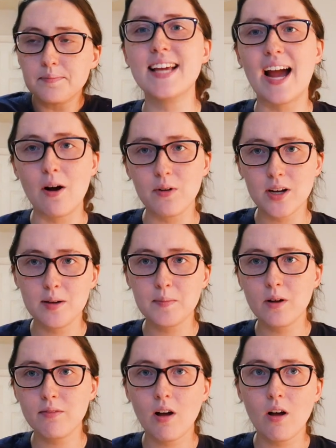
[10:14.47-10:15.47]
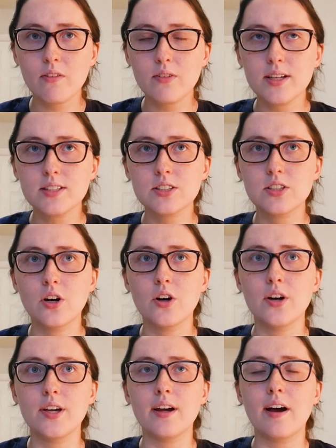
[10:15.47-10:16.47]
The outcome of all of this
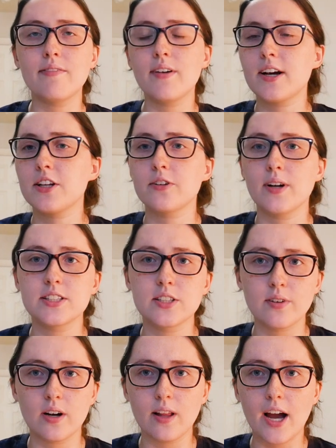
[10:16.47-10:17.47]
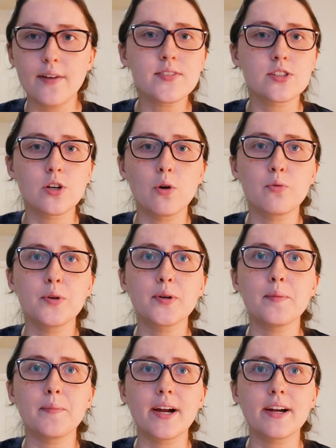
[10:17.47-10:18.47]
could affect the rest of our lives. So if we
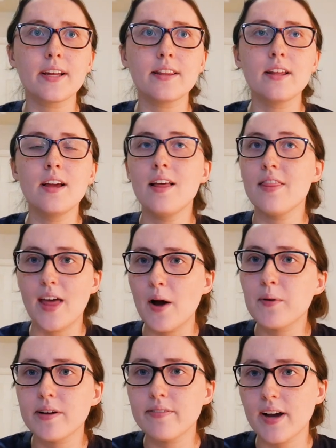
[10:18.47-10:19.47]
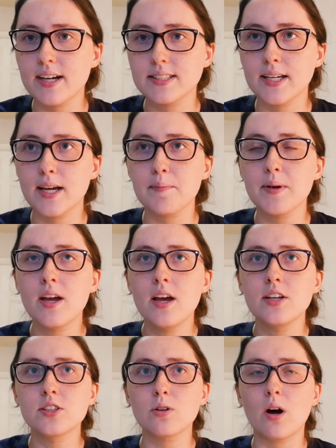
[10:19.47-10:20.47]
were married, that would affect him.
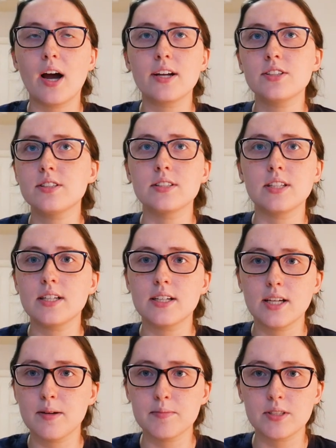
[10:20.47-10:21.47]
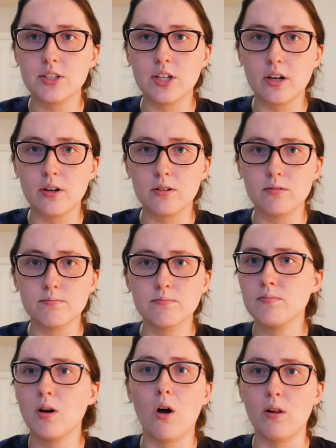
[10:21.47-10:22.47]
So I just needed him to know
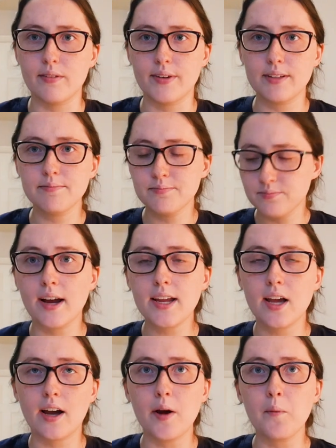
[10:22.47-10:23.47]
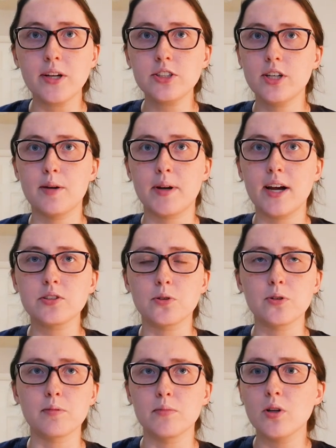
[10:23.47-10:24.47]
all of it. I, I went to him and I
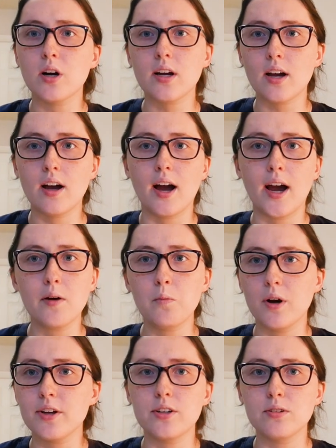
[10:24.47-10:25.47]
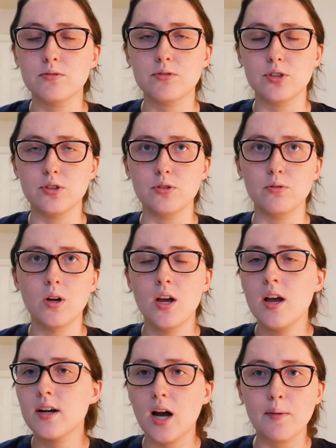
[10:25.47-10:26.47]
told him, look, I want you to
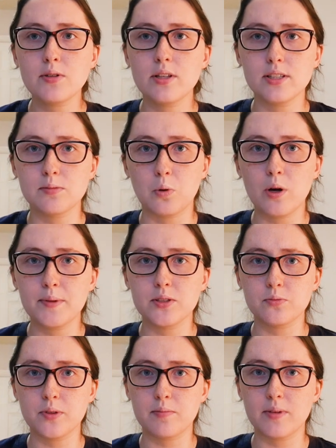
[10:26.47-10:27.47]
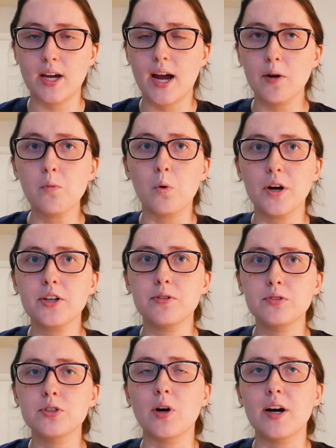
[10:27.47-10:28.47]
come to these appointments with me. I want
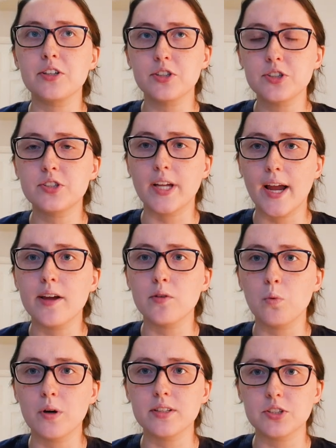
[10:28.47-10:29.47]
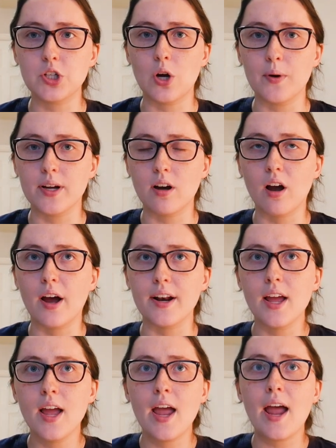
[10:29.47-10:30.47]
you to understand what is going on.